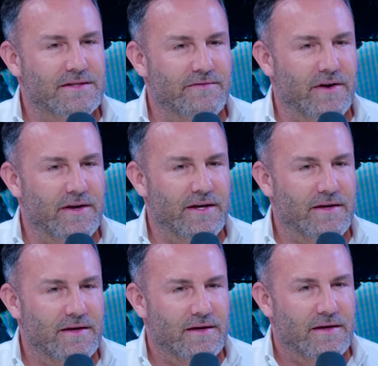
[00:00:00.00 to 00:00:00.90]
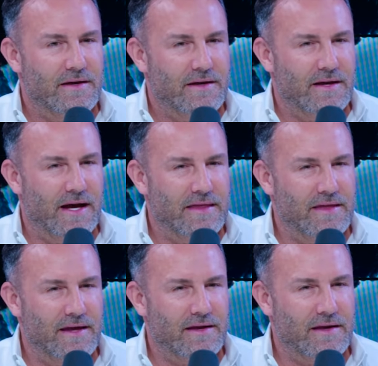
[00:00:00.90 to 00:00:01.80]
a very, I
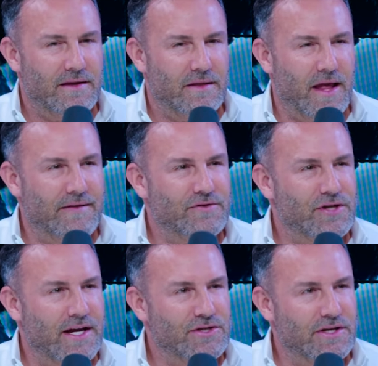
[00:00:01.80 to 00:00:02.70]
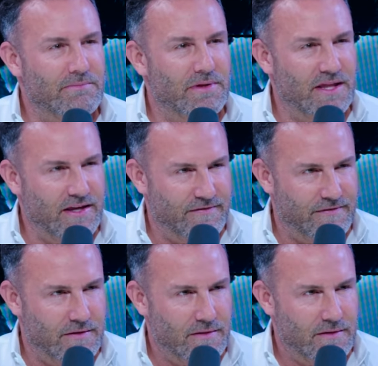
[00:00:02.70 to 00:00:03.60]
think, life changing
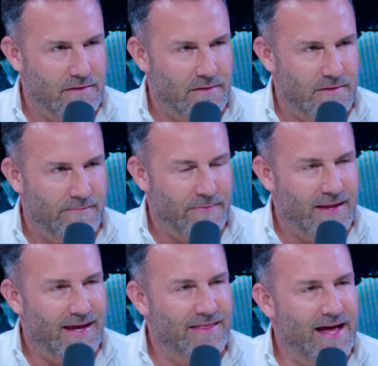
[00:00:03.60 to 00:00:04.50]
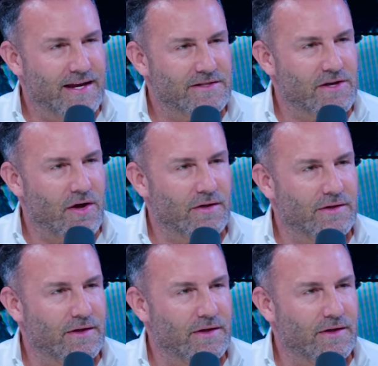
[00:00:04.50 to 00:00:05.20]
belief and that is called